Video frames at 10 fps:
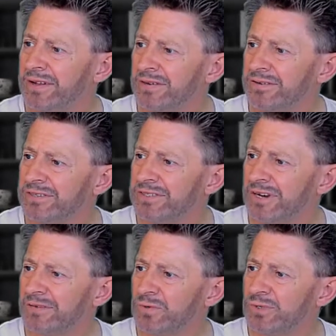Now there is a
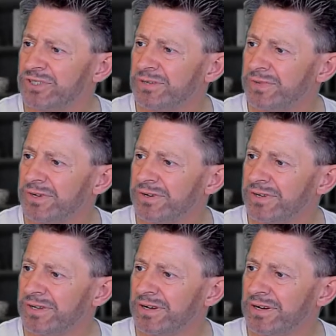lot more
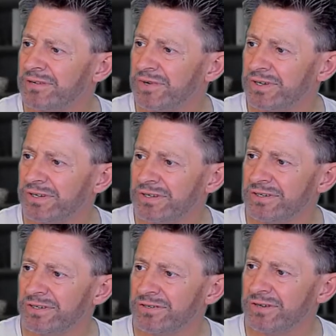stability on my
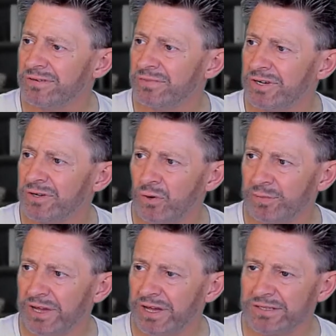
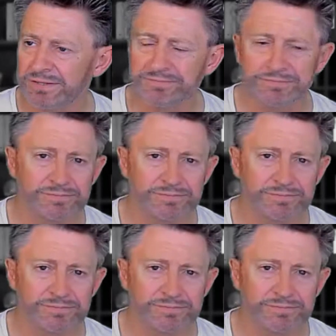OBS.